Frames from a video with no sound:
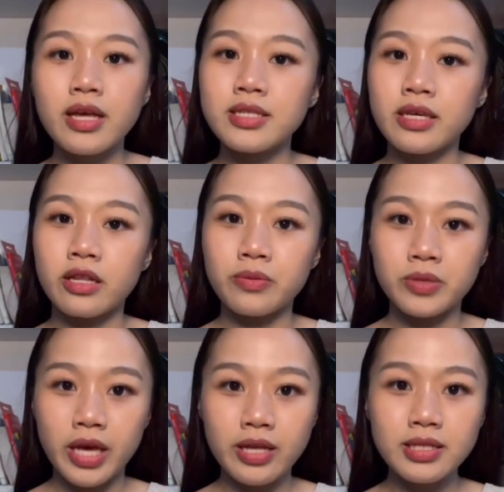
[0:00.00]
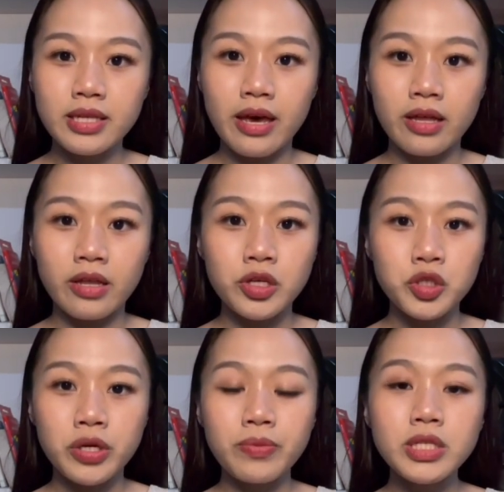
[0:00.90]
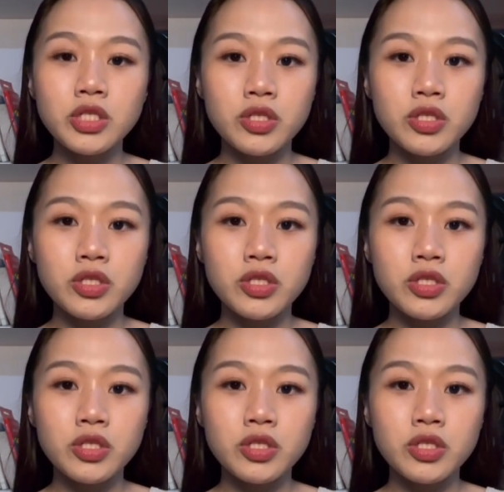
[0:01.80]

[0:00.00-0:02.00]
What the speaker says: set up tents, and enjoy meals